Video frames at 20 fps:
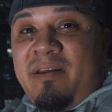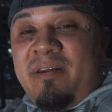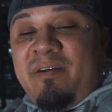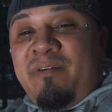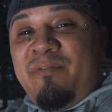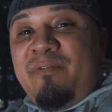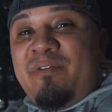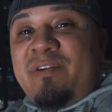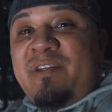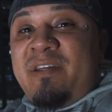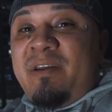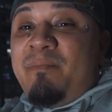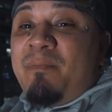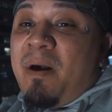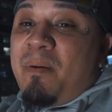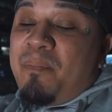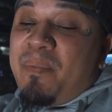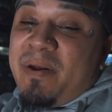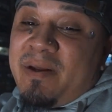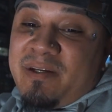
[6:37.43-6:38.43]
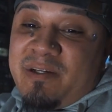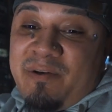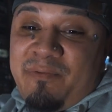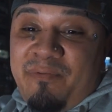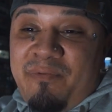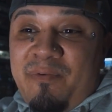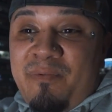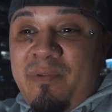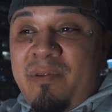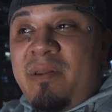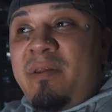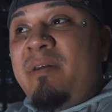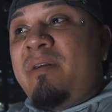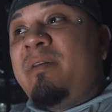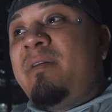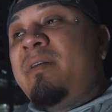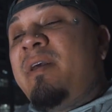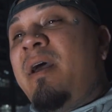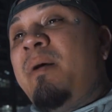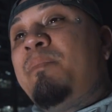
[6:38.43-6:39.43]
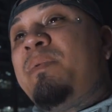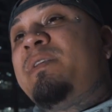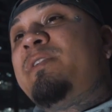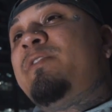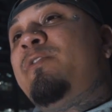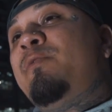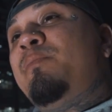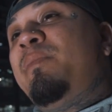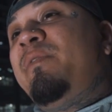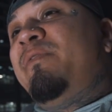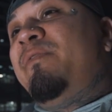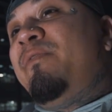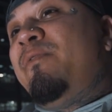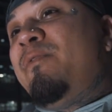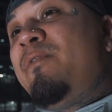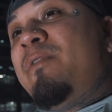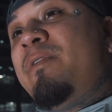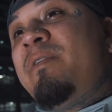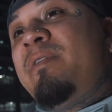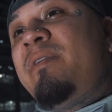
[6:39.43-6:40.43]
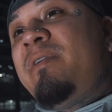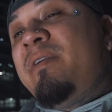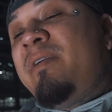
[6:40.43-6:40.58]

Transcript: If you see my picture from the episode before,